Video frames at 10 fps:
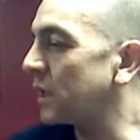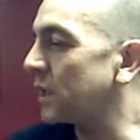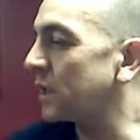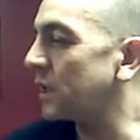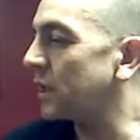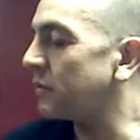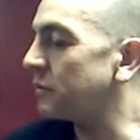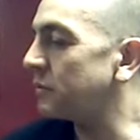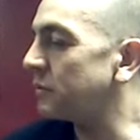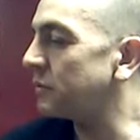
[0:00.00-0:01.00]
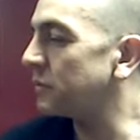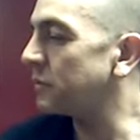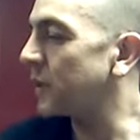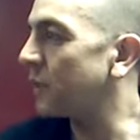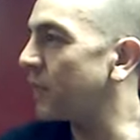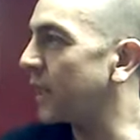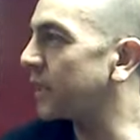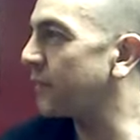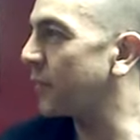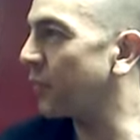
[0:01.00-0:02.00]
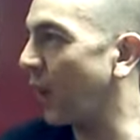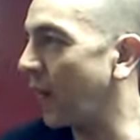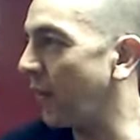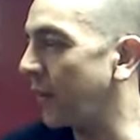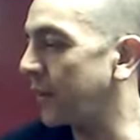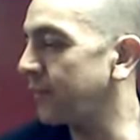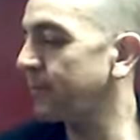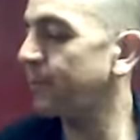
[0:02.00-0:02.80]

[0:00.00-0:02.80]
and you know, make them the priority.